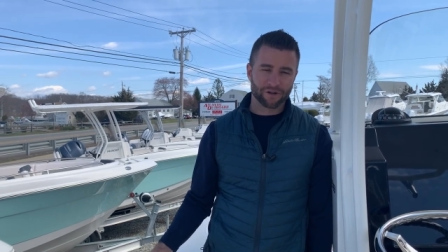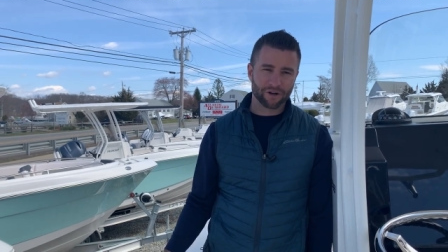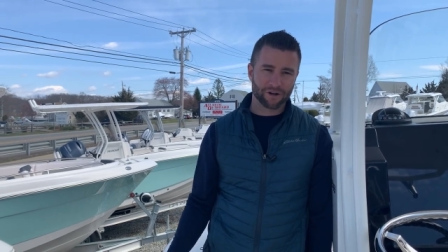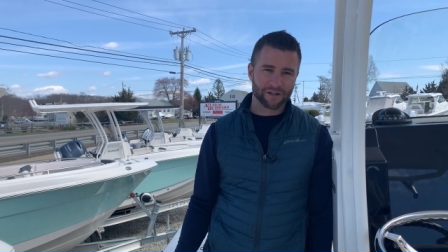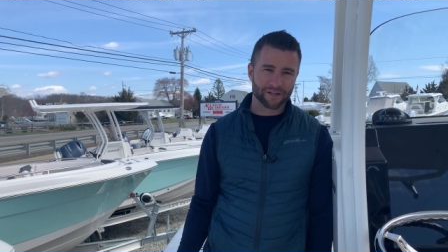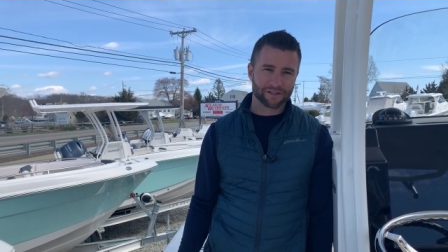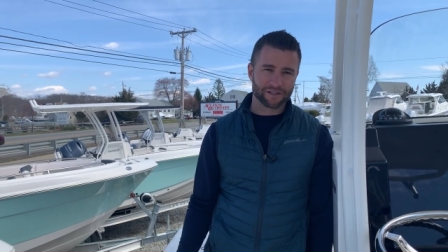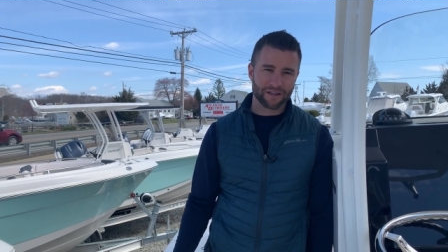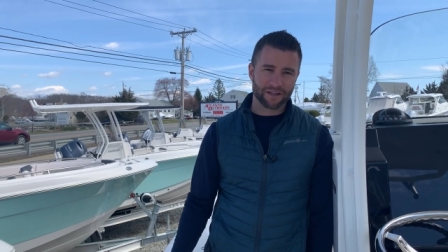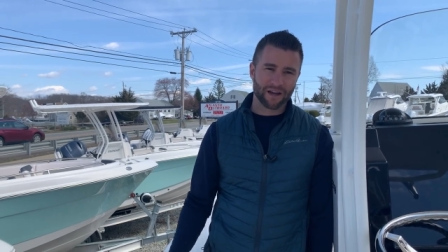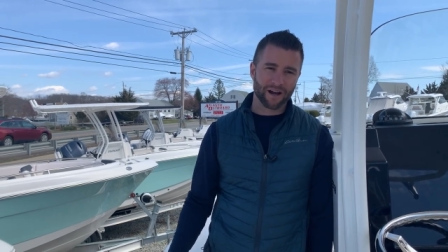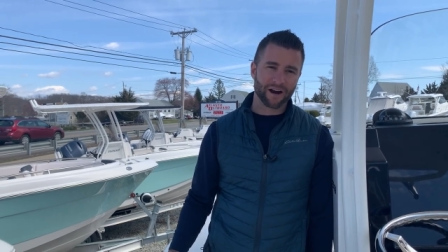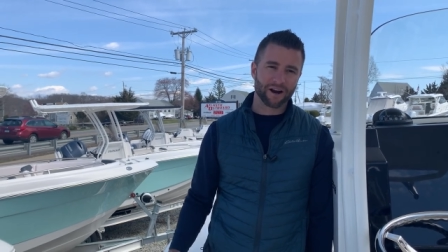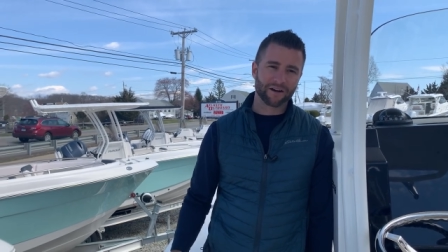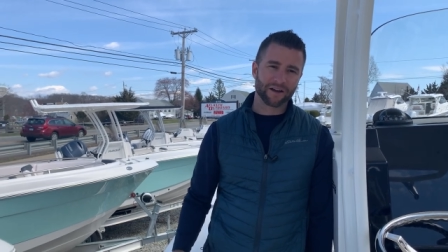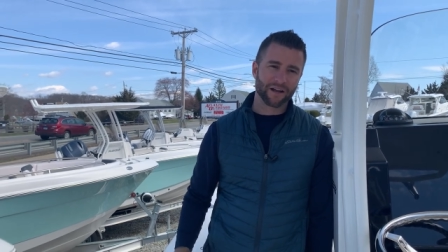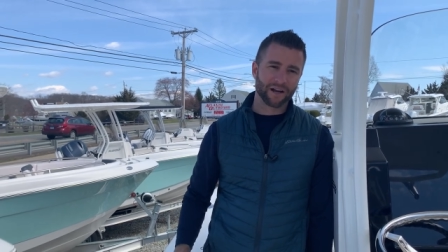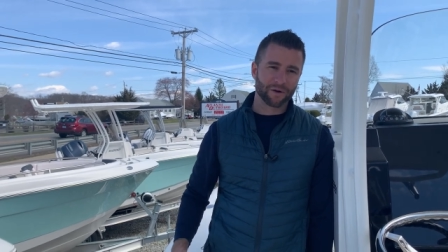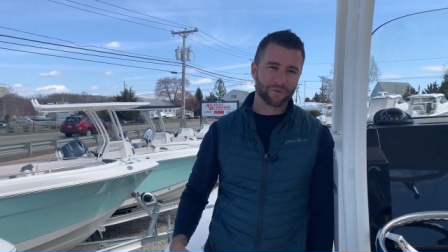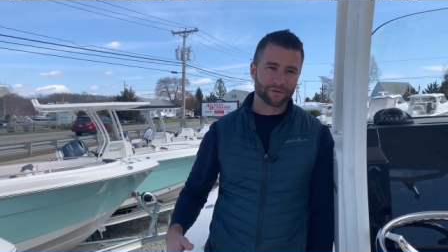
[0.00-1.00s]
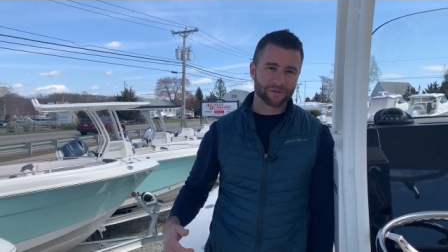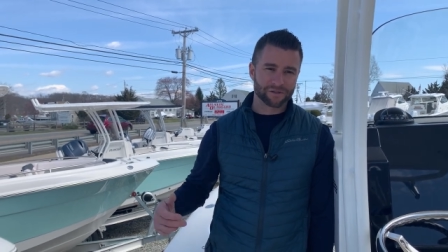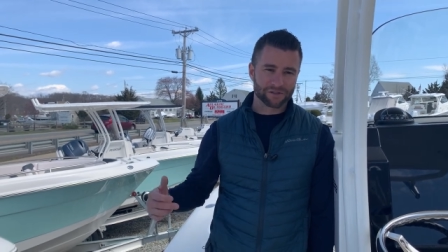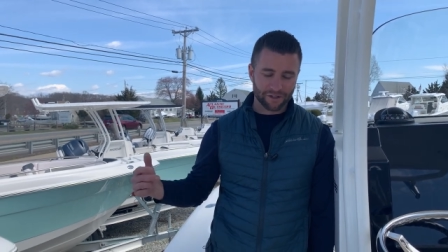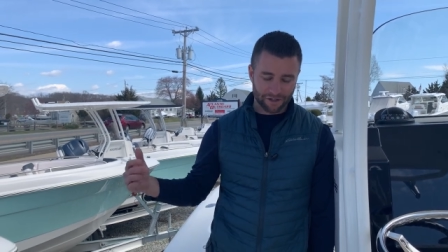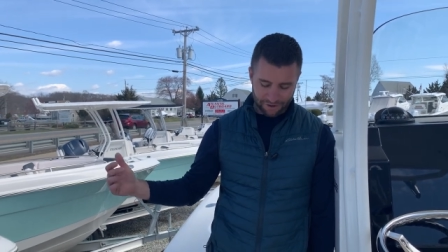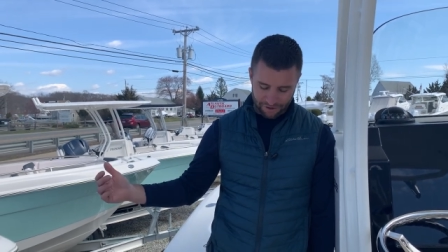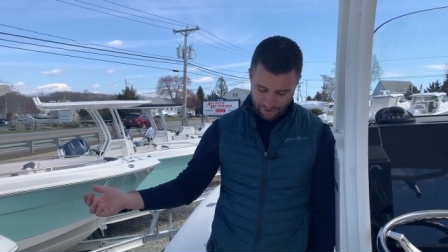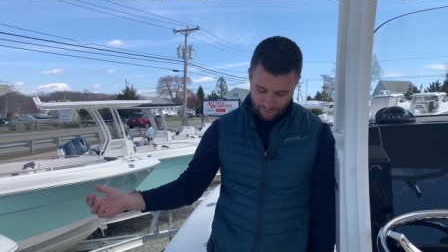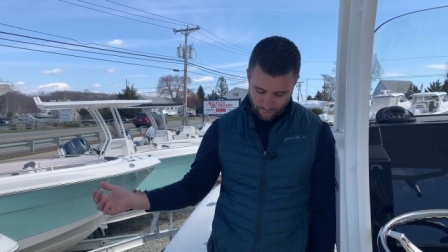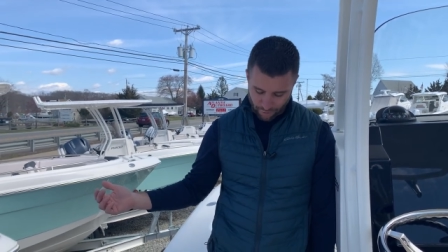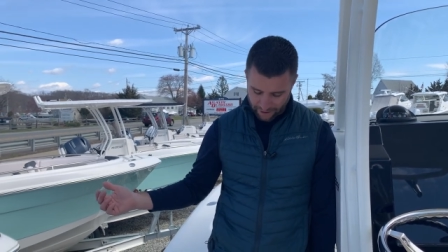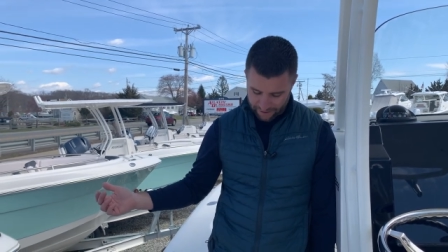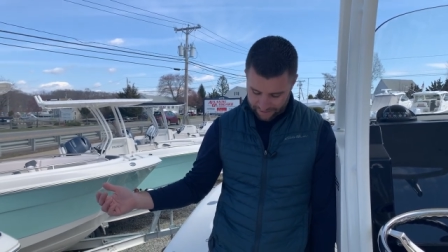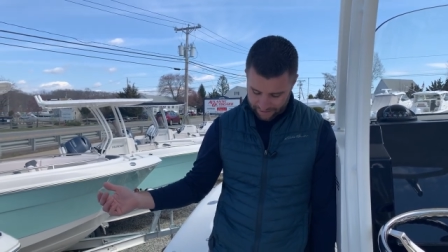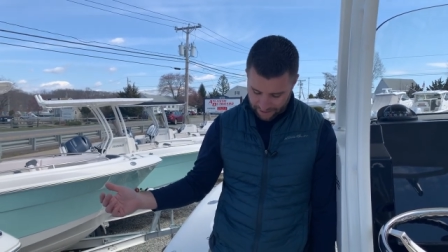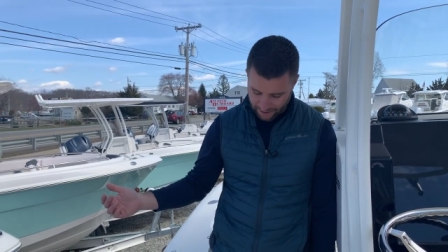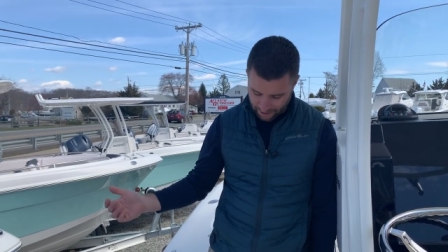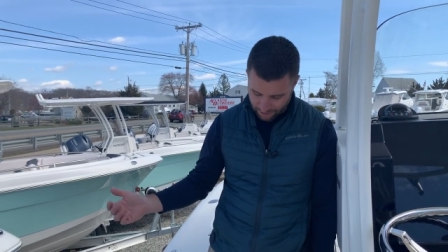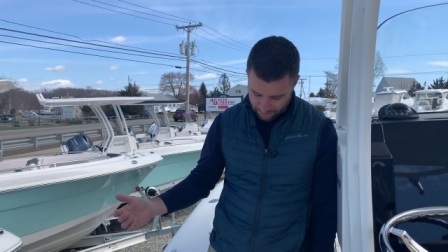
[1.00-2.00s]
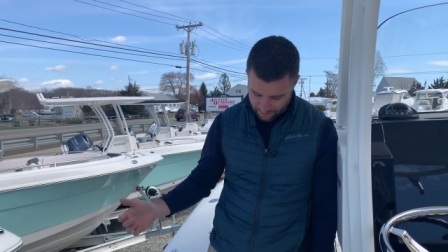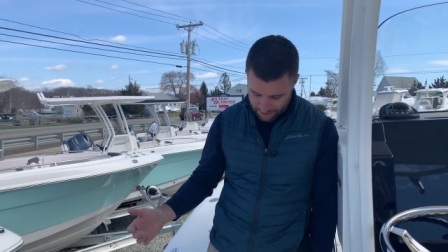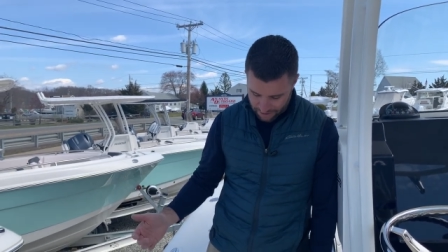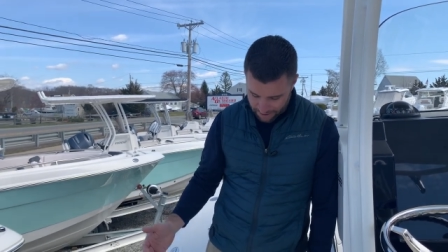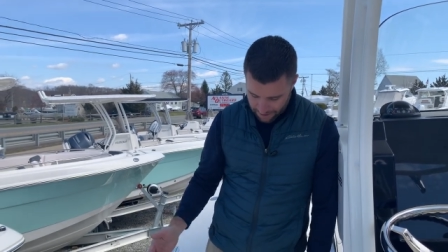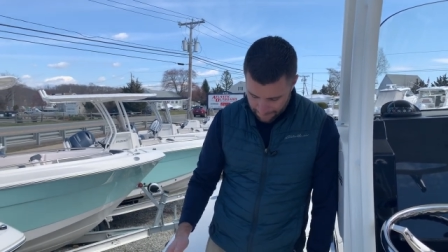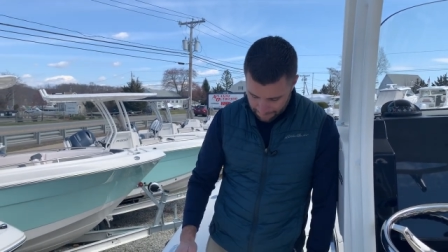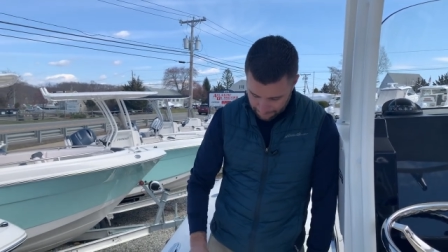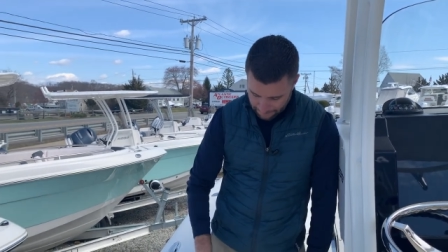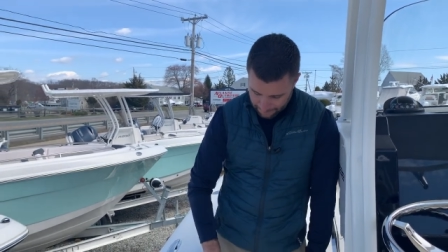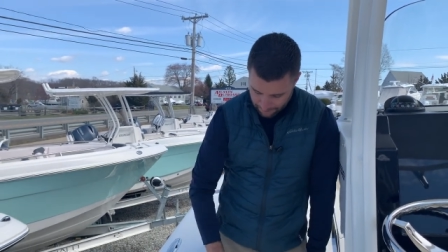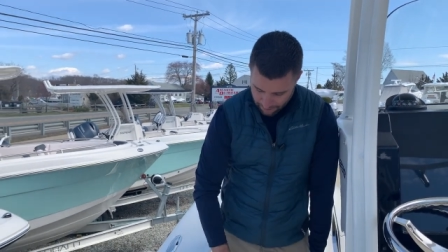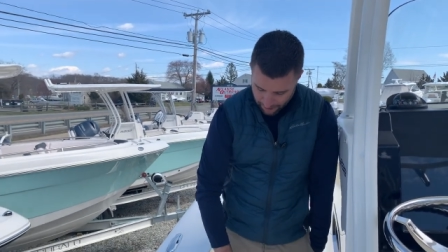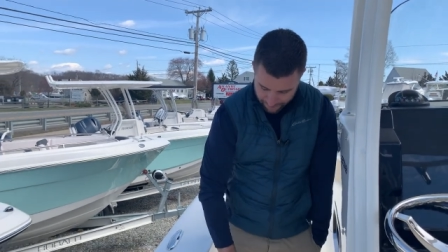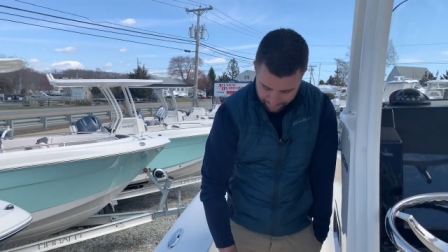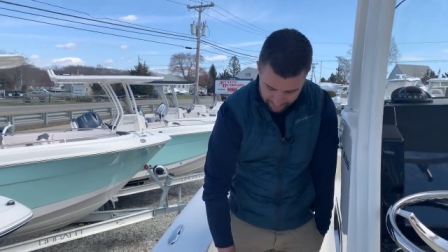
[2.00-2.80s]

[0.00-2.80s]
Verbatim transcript: hook it to there, and it would suck your waste out. You